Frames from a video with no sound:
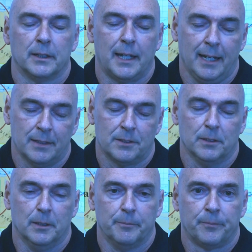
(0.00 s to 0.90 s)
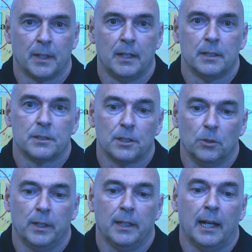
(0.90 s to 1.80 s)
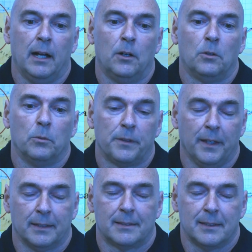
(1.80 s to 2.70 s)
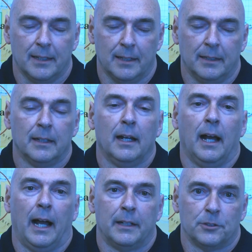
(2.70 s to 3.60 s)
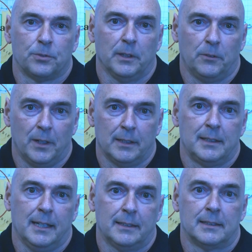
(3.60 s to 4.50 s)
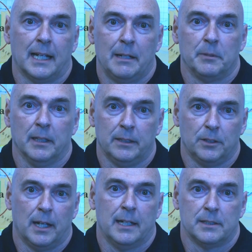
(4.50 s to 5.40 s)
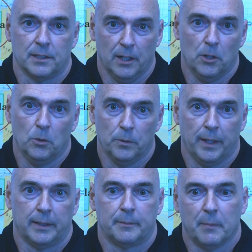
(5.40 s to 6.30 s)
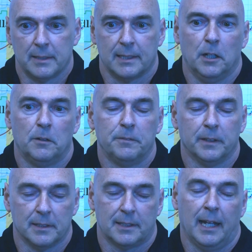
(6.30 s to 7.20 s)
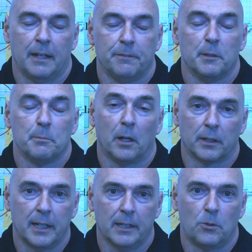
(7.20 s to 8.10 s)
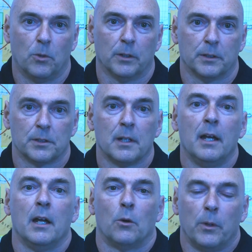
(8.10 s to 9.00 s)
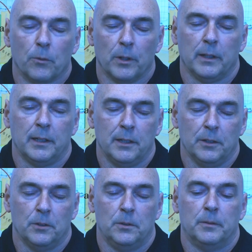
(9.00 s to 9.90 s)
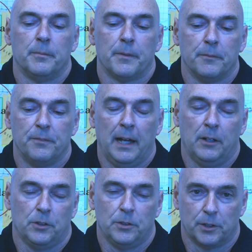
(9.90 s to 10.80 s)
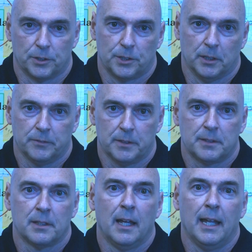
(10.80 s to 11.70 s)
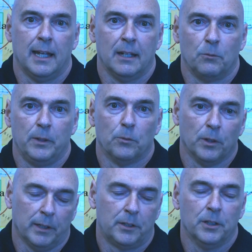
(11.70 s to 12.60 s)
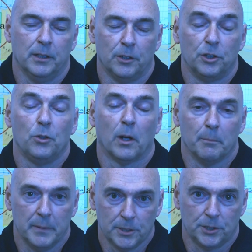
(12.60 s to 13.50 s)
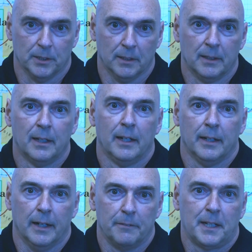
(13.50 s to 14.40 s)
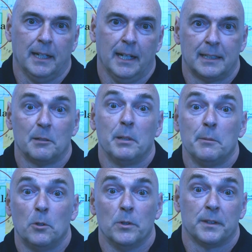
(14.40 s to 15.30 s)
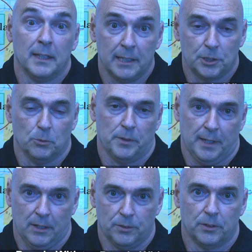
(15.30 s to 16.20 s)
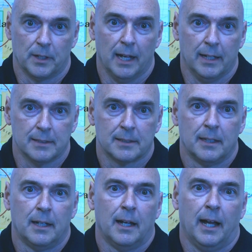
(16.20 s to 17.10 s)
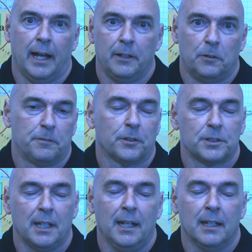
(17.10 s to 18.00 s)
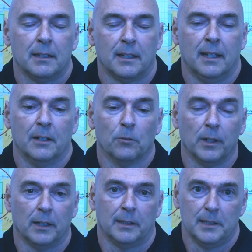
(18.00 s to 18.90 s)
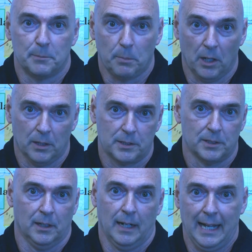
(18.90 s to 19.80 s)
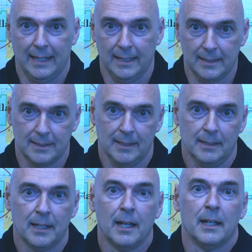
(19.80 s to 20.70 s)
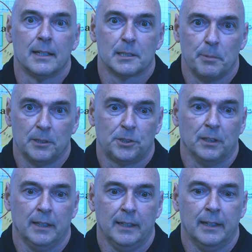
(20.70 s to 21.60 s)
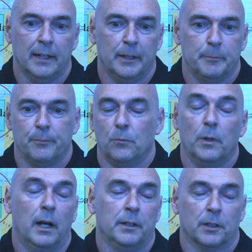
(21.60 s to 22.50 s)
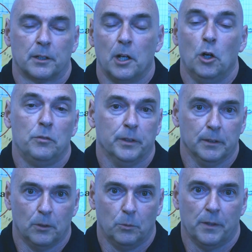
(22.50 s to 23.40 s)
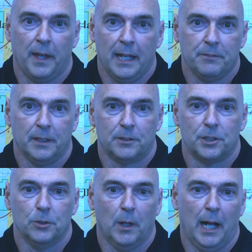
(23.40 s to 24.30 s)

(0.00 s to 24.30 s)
cancel them. So anyhow, with that said, I just really wanted to take the time to let you guys know, like myself and the staff at Park Headquarters, we really do value your service, and we really couldn't do our mission of connecting people with nature without you guys. I know firsthand that running these parks are not easy, especially under COVID, with having to